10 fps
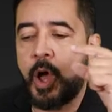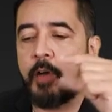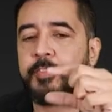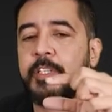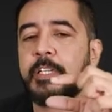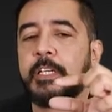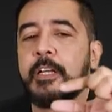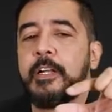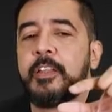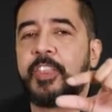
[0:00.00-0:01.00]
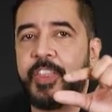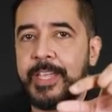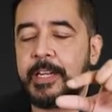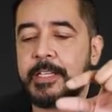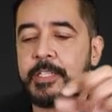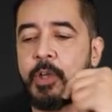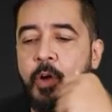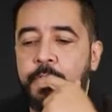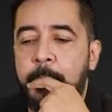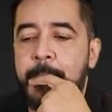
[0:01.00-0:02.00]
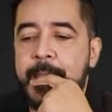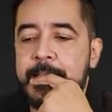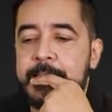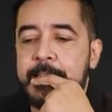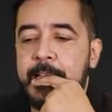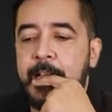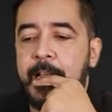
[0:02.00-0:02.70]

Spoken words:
of the thickness of the base